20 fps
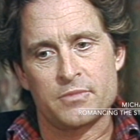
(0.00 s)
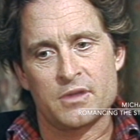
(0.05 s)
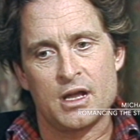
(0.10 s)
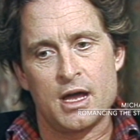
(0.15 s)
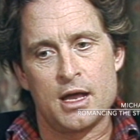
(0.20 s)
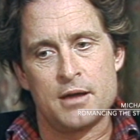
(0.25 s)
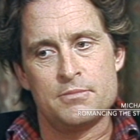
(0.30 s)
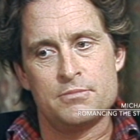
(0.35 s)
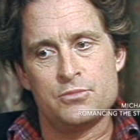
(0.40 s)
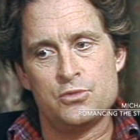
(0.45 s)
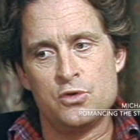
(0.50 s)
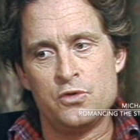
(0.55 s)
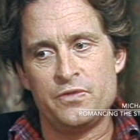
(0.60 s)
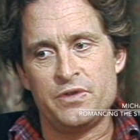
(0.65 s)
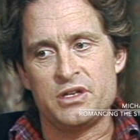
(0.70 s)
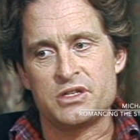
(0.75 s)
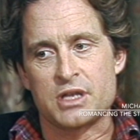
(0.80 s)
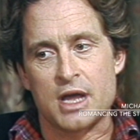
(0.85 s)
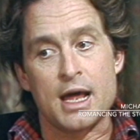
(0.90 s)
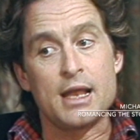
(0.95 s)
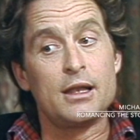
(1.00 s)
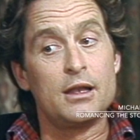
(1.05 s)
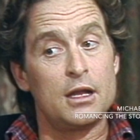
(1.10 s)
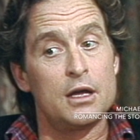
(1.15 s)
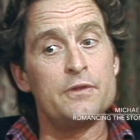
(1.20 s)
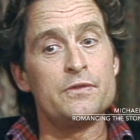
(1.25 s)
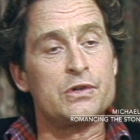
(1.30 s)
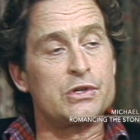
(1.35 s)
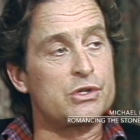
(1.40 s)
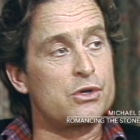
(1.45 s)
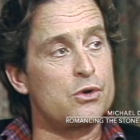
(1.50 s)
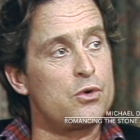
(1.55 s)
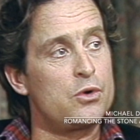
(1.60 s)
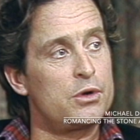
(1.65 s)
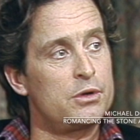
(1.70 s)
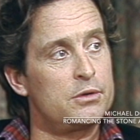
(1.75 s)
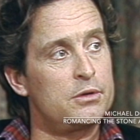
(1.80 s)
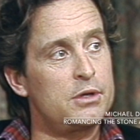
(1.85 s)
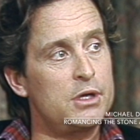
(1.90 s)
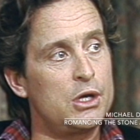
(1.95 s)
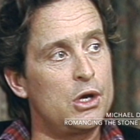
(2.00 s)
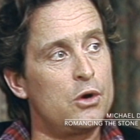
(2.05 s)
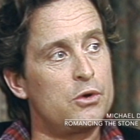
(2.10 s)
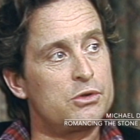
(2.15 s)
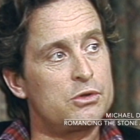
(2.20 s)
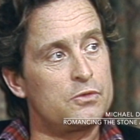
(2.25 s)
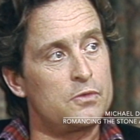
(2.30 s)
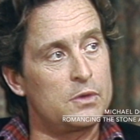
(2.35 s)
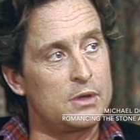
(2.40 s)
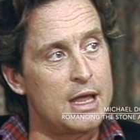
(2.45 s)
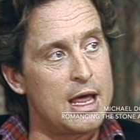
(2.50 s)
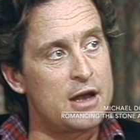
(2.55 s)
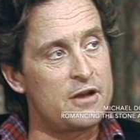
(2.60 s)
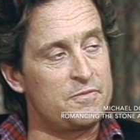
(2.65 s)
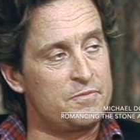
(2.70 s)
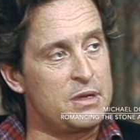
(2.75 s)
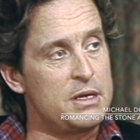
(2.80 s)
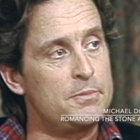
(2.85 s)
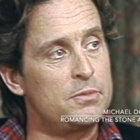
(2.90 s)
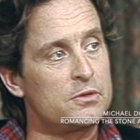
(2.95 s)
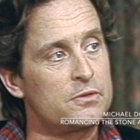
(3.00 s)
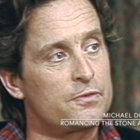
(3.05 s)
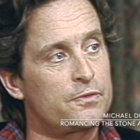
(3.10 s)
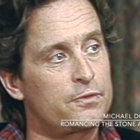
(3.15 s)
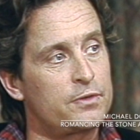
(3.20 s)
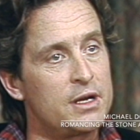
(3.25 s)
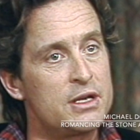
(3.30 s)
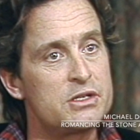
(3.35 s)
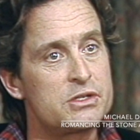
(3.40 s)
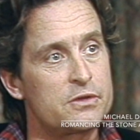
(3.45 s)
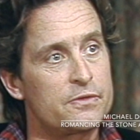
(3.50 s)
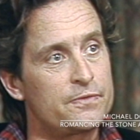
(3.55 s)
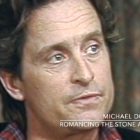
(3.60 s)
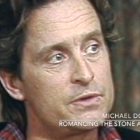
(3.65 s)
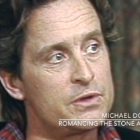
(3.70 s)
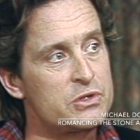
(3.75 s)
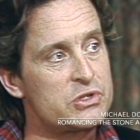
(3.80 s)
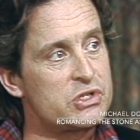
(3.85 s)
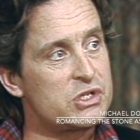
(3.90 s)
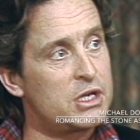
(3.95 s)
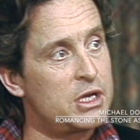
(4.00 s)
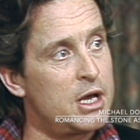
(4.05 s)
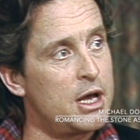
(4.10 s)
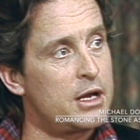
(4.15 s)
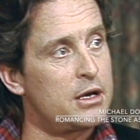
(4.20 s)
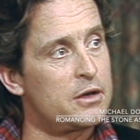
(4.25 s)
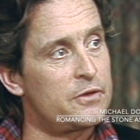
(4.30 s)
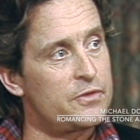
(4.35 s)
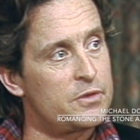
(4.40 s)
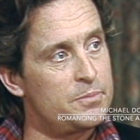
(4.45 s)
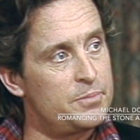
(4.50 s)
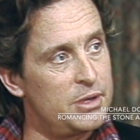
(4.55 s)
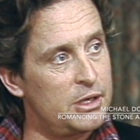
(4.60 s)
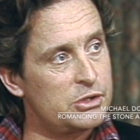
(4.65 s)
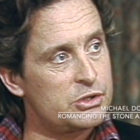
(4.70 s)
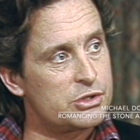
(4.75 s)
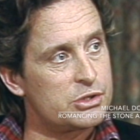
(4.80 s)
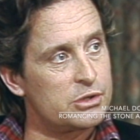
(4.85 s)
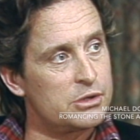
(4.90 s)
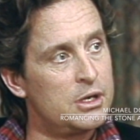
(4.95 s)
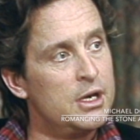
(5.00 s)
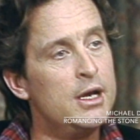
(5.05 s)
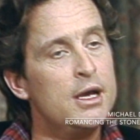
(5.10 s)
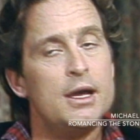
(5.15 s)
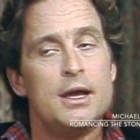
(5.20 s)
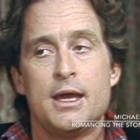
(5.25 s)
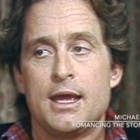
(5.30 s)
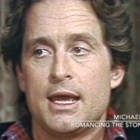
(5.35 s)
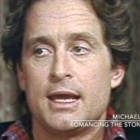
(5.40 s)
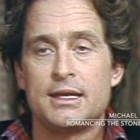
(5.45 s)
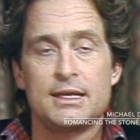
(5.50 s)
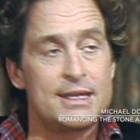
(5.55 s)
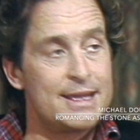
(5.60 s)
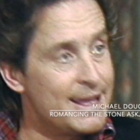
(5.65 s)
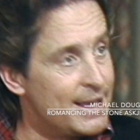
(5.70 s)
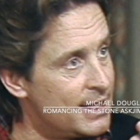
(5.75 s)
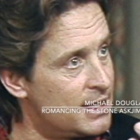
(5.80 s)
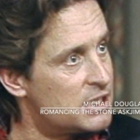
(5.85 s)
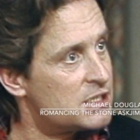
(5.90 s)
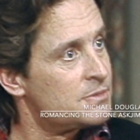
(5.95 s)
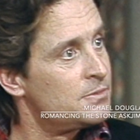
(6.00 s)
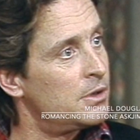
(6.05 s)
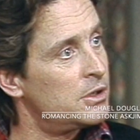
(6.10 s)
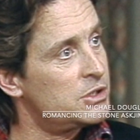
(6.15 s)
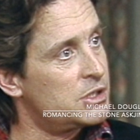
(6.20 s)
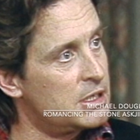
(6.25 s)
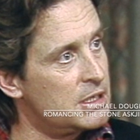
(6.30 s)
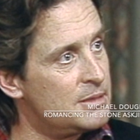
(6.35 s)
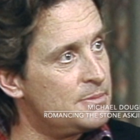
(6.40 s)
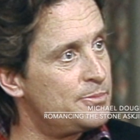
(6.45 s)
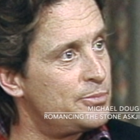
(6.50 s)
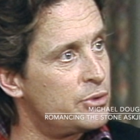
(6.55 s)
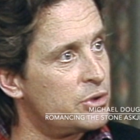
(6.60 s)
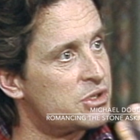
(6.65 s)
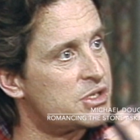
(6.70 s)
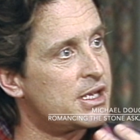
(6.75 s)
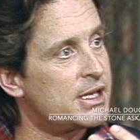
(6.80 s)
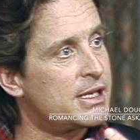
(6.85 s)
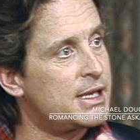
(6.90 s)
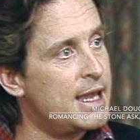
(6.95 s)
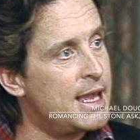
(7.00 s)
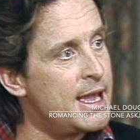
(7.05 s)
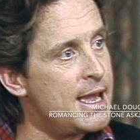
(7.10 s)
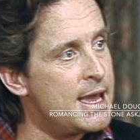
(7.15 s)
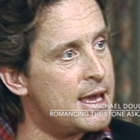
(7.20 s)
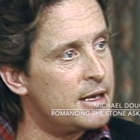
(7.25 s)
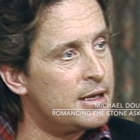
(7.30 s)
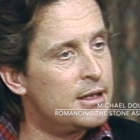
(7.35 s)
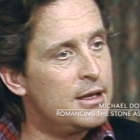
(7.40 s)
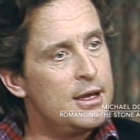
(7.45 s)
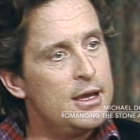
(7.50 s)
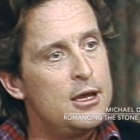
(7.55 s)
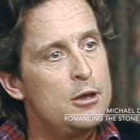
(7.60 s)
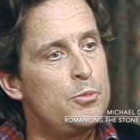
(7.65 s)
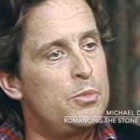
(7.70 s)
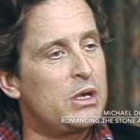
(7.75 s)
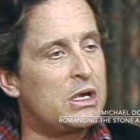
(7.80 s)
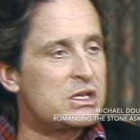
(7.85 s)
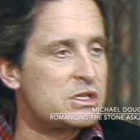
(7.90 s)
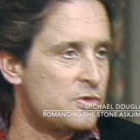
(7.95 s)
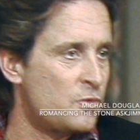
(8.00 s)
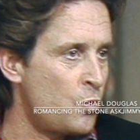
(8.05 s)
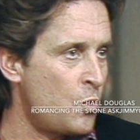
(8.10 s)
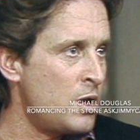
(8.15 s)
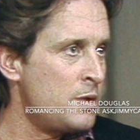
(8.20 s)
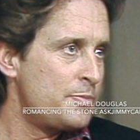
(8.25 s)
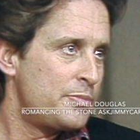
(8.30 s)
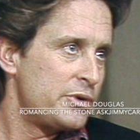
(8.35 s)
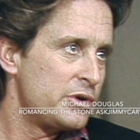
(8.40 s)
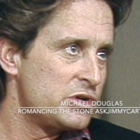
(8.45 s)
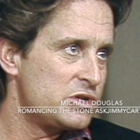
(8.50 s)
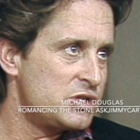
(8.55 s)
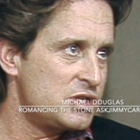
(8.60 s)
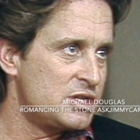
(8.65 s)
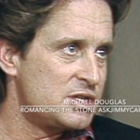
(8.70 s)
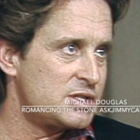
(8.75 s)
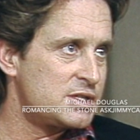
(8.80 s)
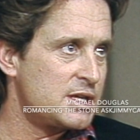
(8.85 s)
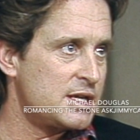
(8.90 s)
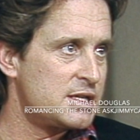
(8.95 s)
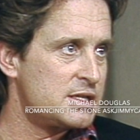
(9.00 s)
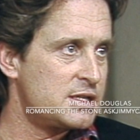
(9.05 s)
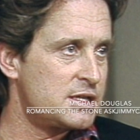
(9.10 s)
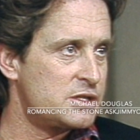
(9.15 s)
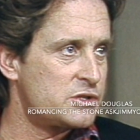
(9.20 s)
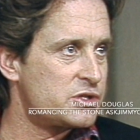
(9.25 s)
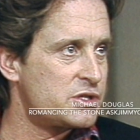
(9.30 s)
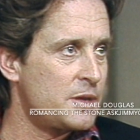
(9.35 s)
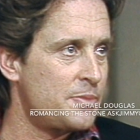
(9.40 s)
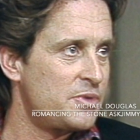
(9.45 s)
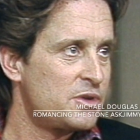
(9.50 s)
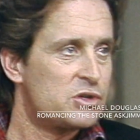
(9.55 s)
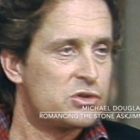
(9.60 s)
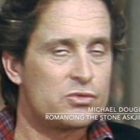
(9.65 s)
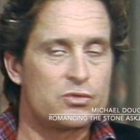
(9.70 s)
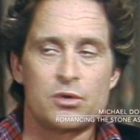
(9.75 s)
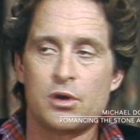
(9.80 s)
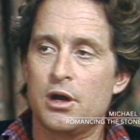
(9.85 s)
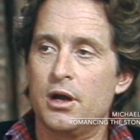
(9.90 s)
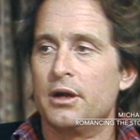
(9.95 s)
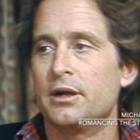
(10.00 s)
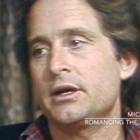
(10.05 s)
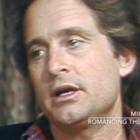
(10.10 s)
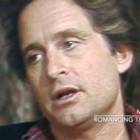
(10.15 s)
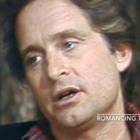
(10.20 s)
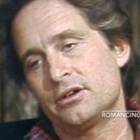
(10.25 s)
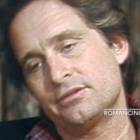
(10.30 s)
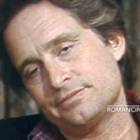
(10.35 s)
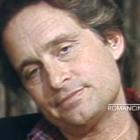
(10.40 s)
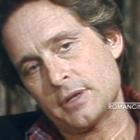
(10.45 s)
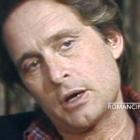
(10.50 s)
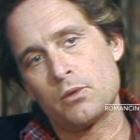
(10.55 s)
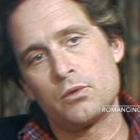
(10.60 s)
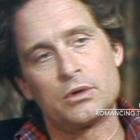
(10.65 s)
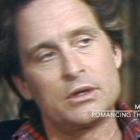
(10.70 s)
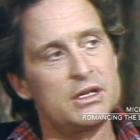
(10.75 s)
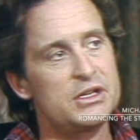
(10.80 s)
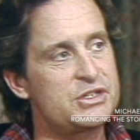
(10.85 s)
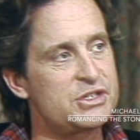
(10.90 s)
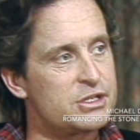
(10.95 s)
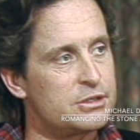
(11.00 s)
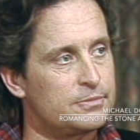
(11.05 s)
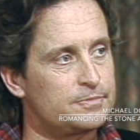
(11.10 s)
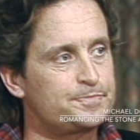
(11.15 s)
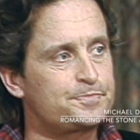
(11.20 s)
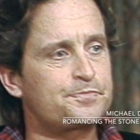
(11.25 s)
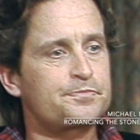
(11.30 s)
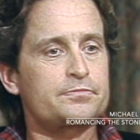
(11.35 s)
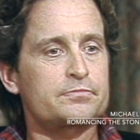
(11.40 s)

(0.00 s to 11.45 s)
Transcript: movies, I love showing, you know, to a lot of people and friends the first cut of the picture and getting as much input as I can. Because if one person says that something's wrong, you know, I won't listen.